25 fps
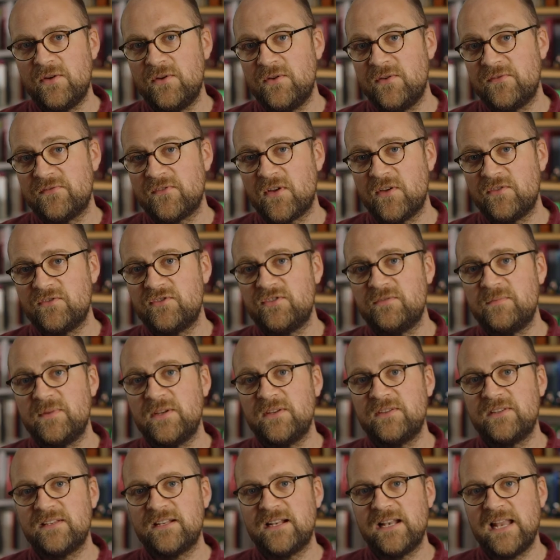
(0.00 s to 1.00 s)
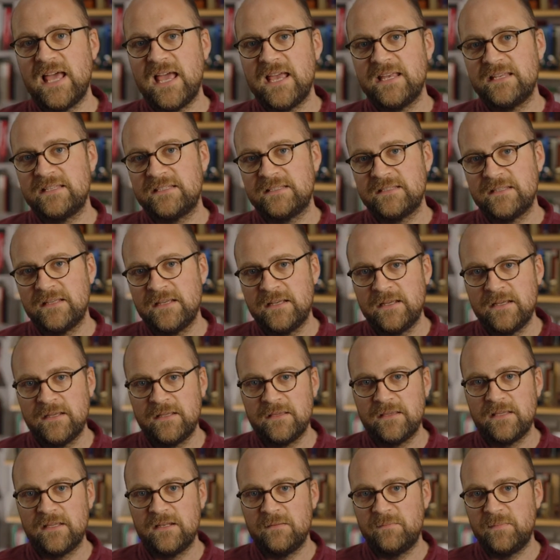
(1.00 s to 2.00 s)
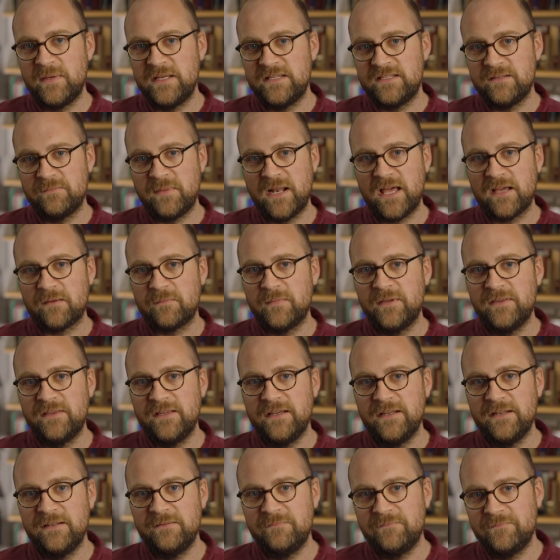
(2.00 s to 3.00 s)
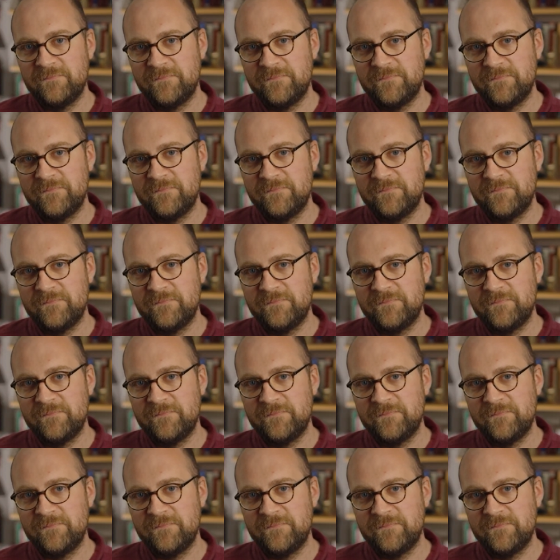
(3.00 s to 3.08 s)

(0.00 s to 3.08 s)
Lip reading: who have contributed less than Peter Blackman did.